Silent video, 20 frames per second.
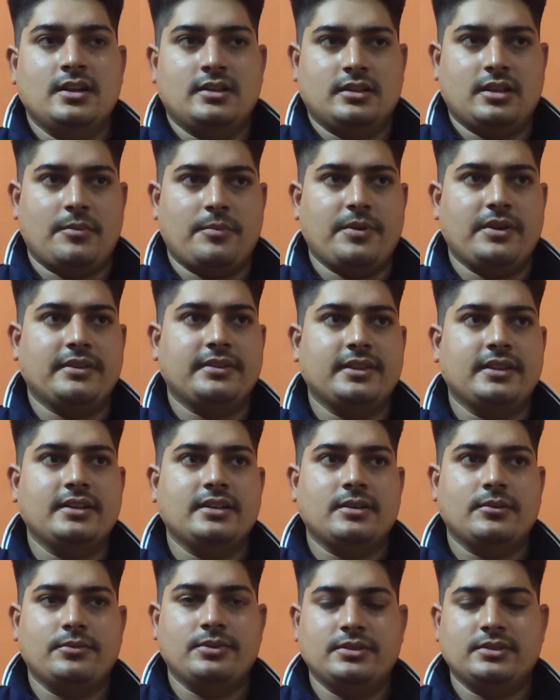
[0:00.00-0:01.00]
the patient
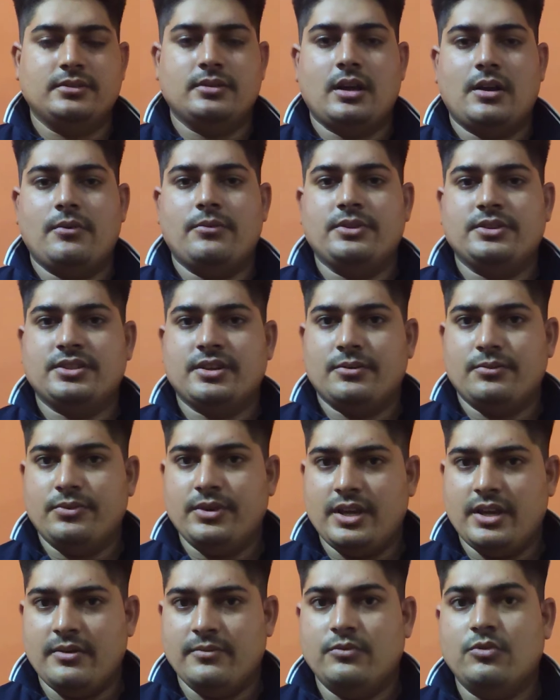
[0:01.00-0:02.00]
which
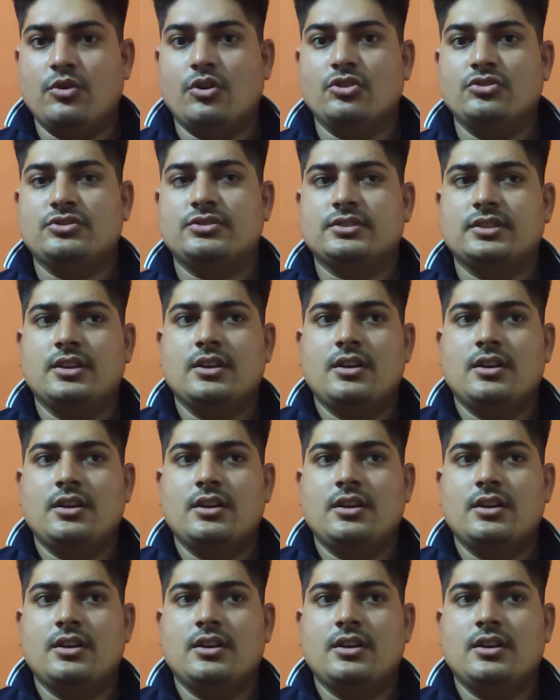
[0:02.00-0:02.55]
we have gauze.